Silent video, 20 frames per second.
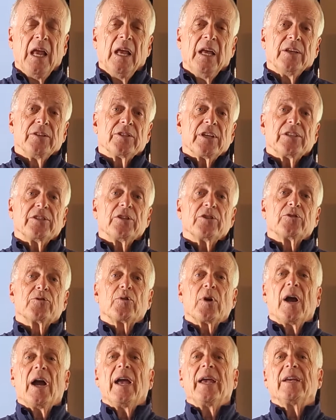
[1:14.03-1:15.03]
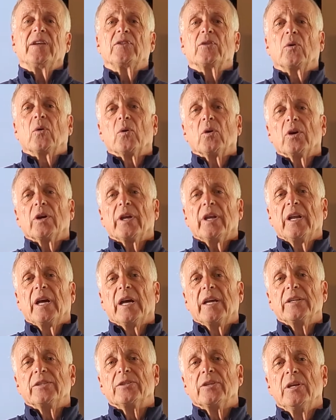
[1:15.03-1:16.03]
such as trying to
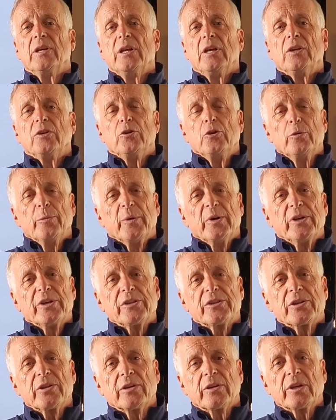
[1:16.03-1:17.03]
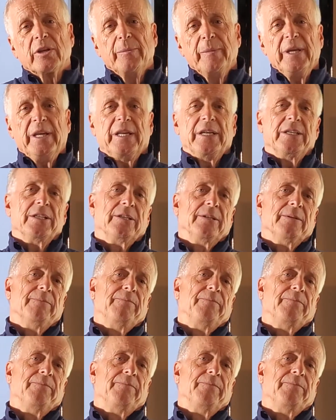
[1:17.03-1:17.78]
organize numerous committees,